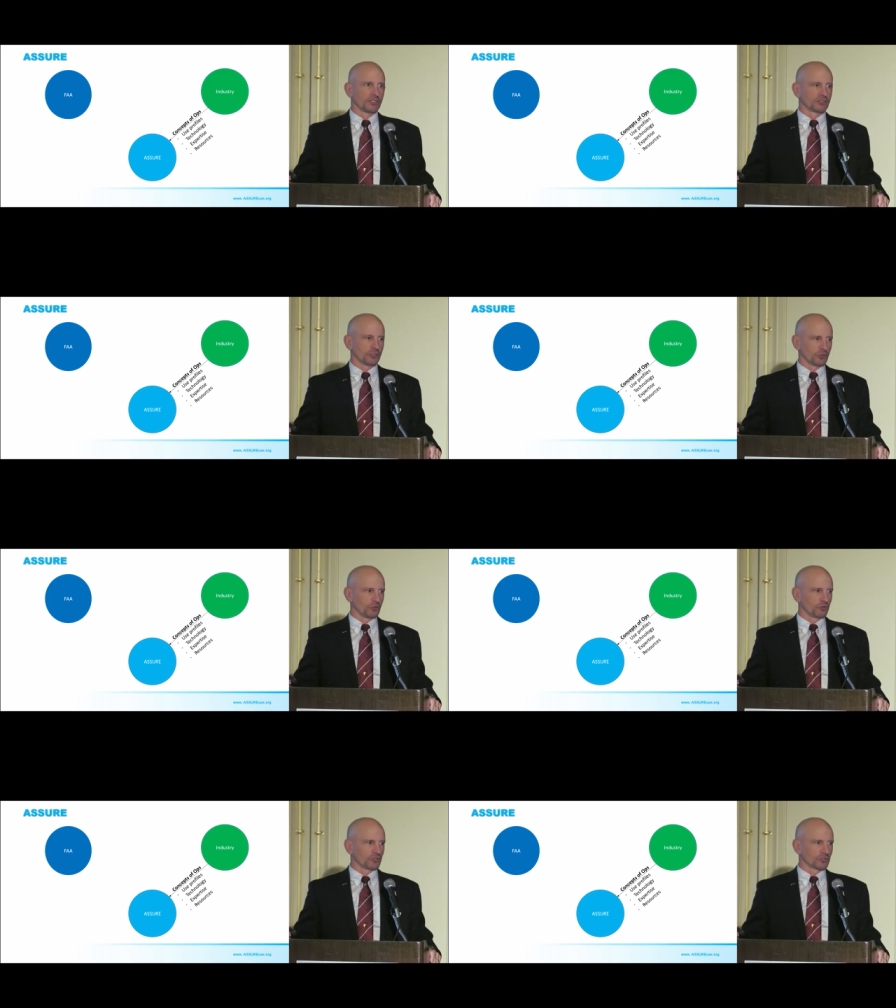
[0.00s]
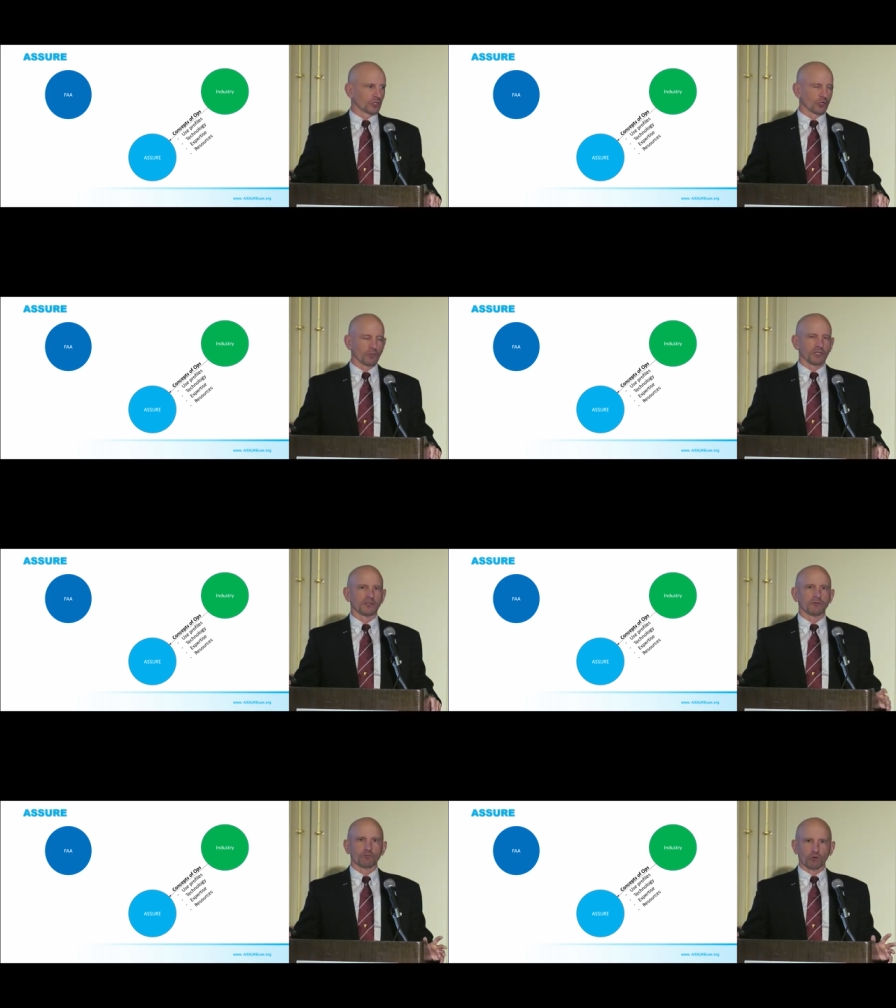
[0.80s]
to
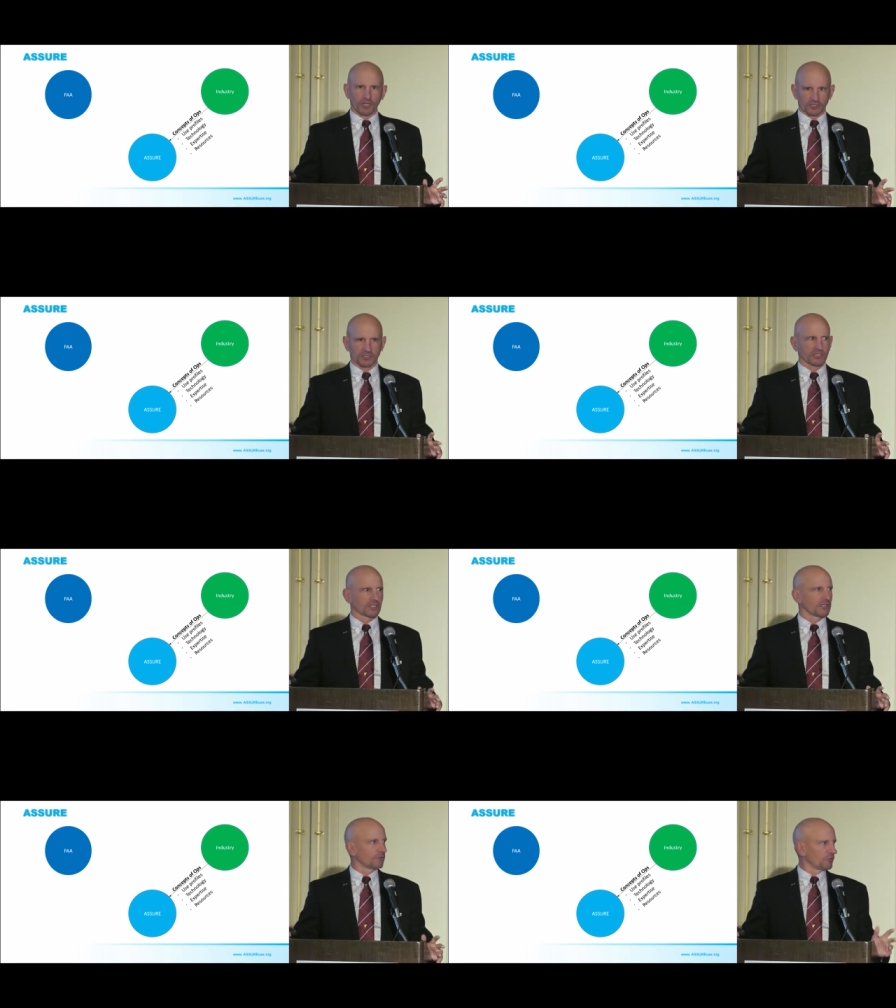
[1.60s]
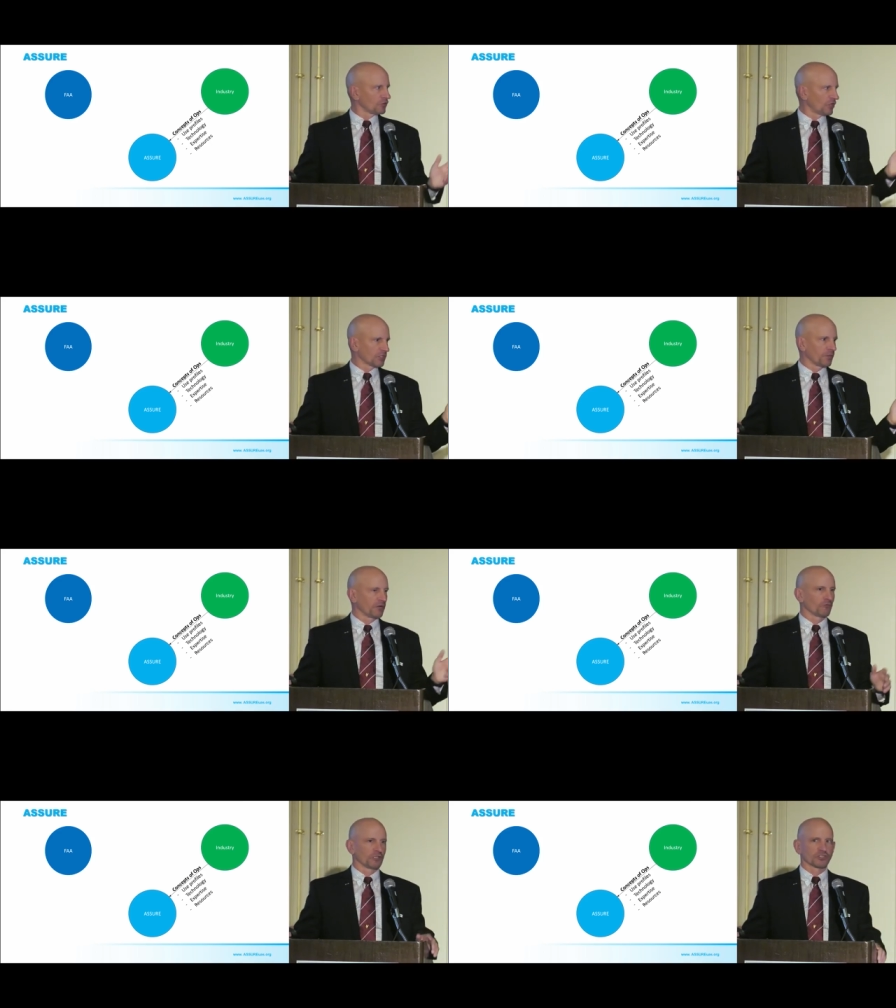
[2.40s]
determine risk. We talked
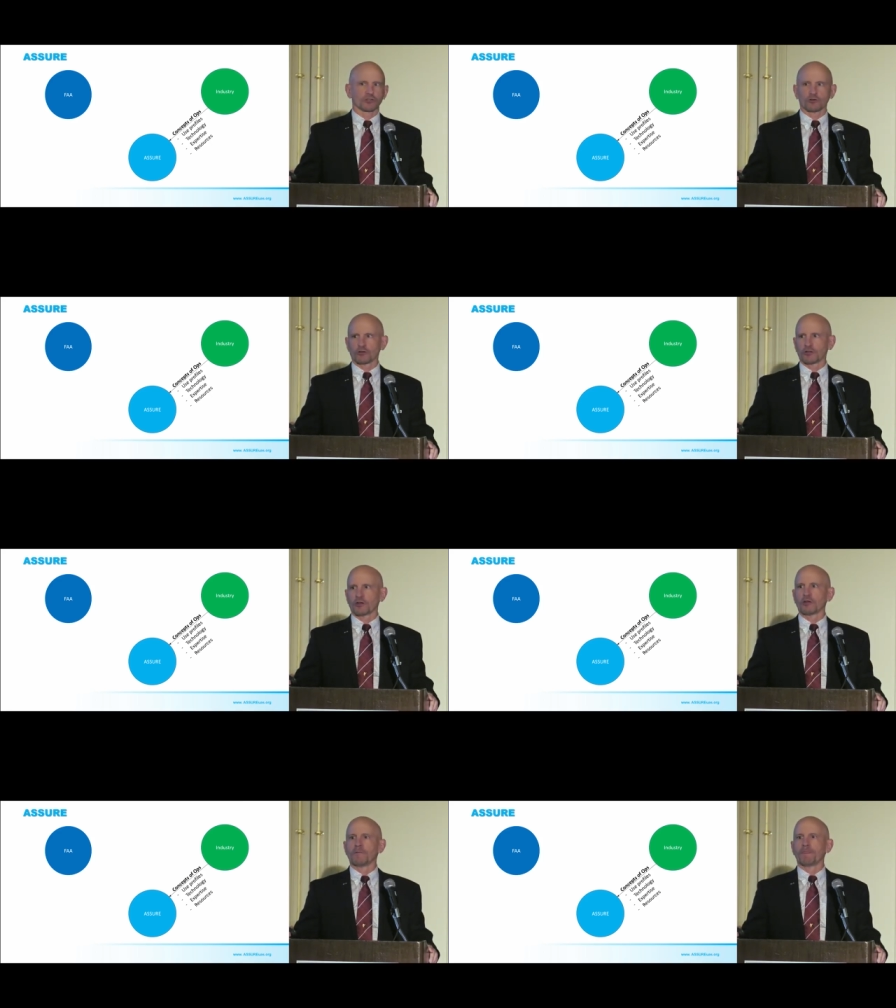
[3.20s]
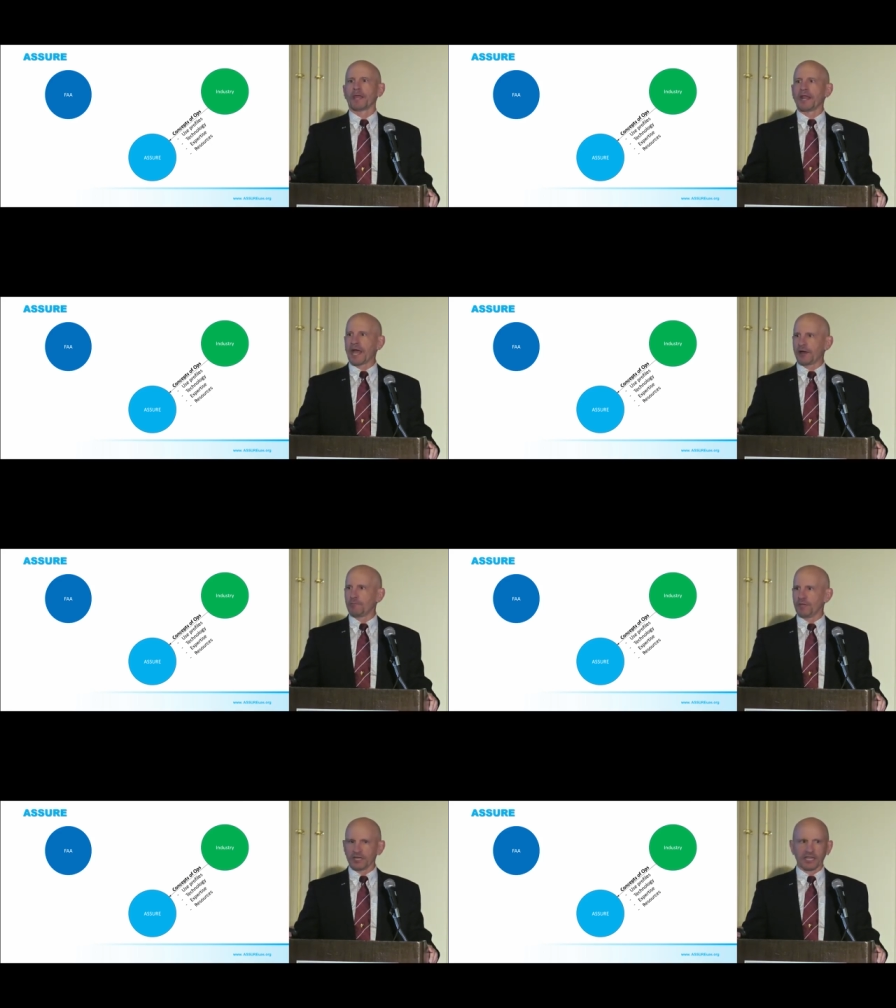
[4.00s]
about risk earlier, and how
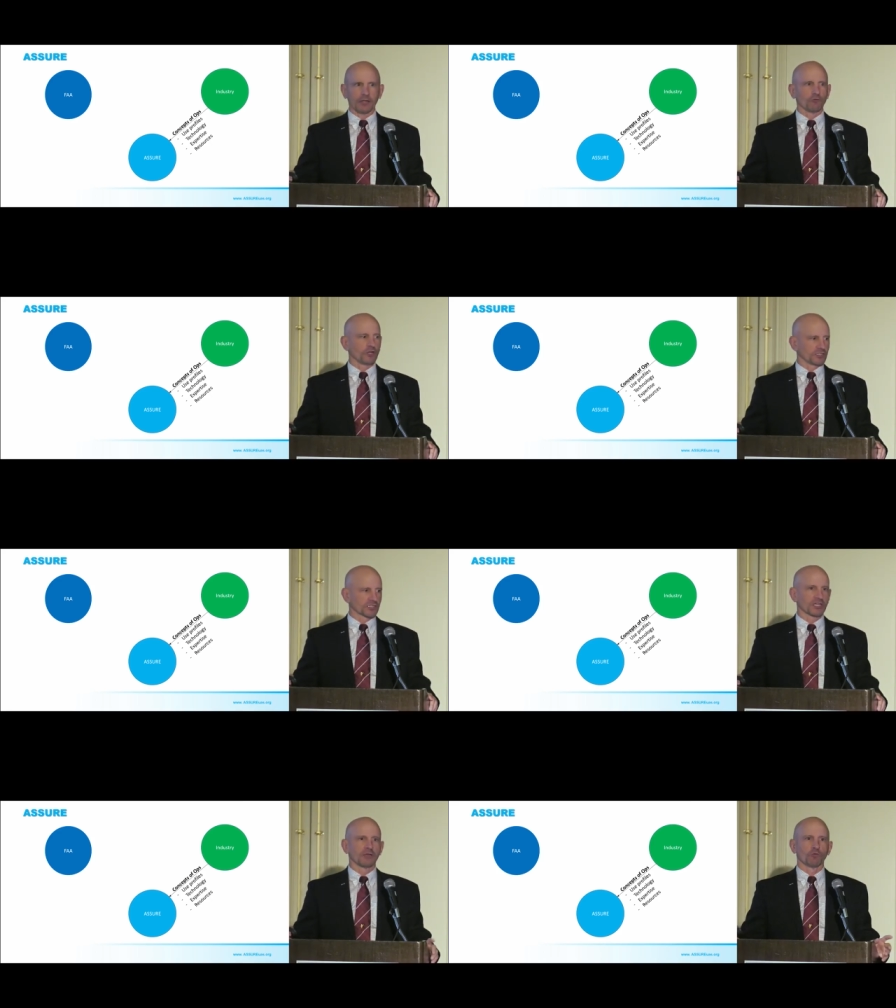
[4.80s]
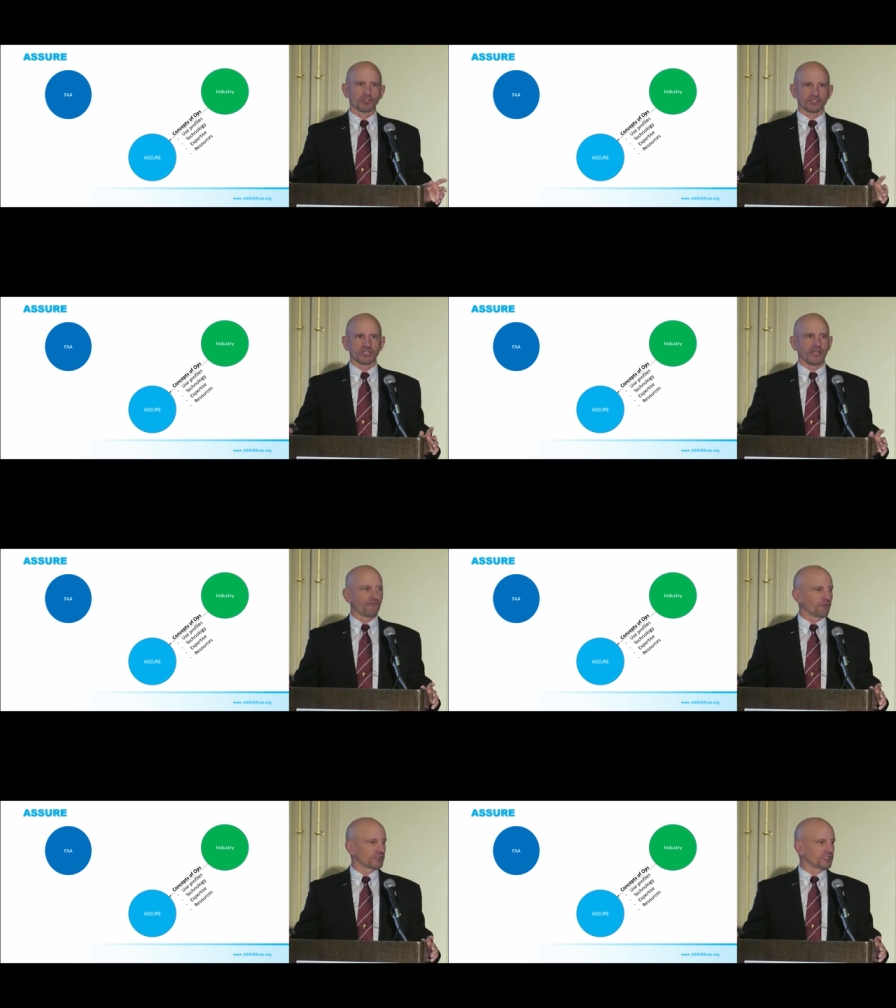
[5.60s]
to mitigate risk, what's
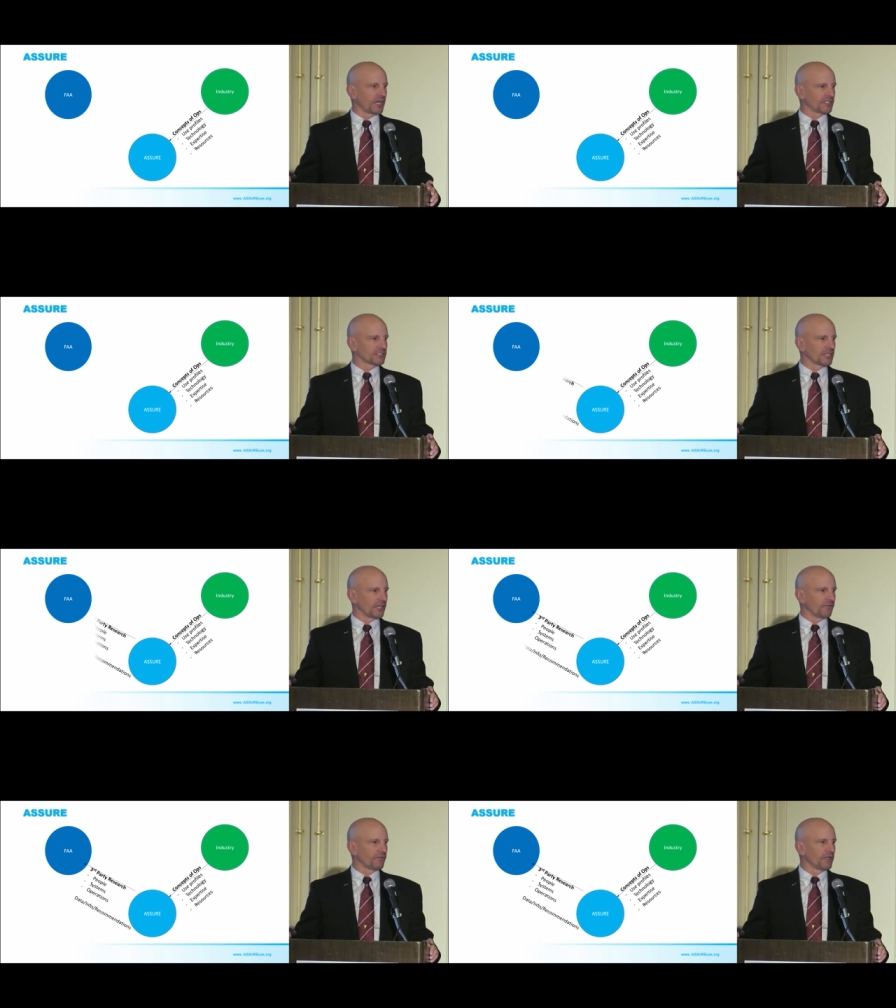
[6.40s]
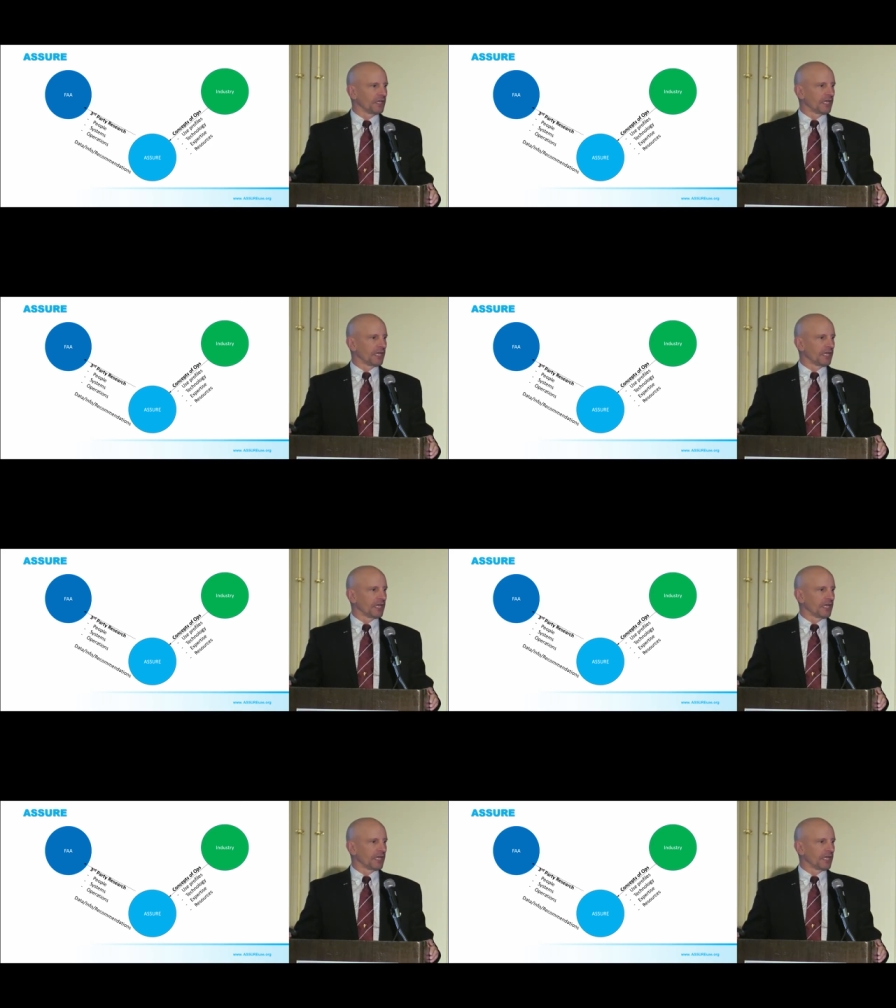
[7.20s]
safe, what's not safe.